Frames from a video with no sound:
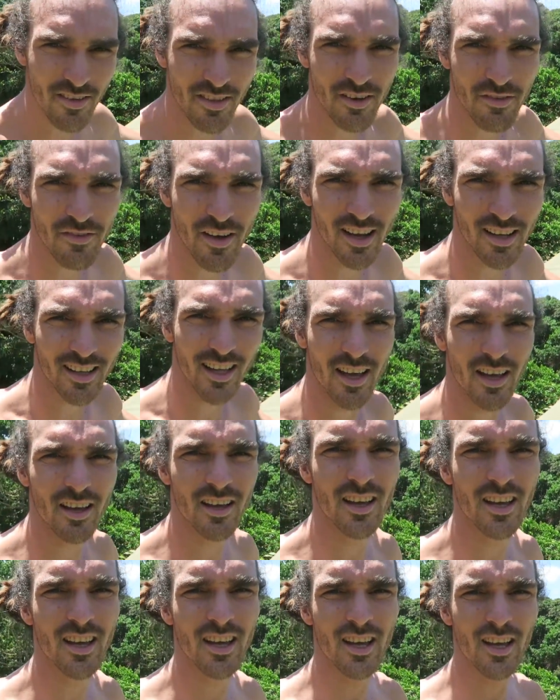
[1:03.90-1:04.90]
over the fact that
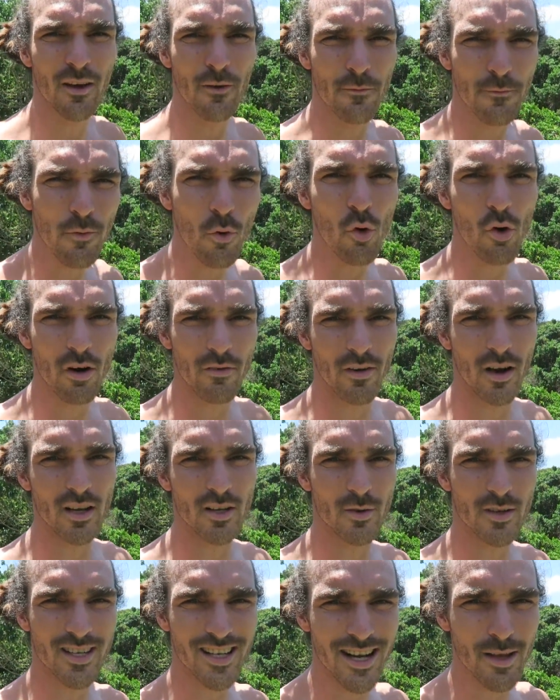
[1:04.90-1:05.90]
four of
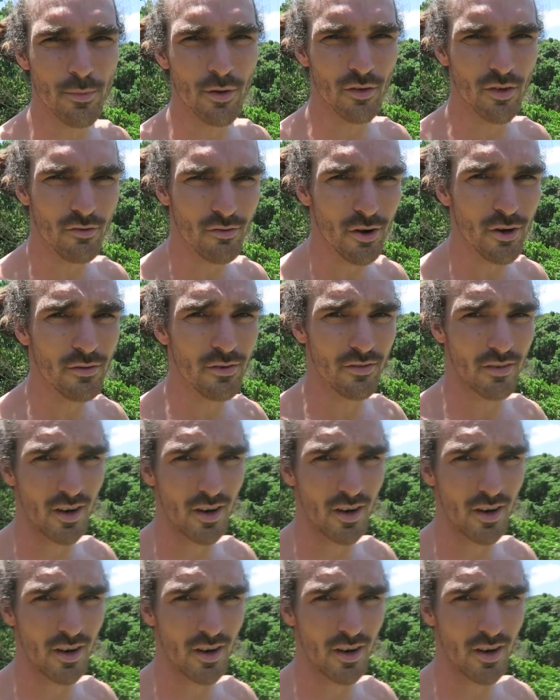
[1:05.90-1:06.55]
us were sleeping on the roof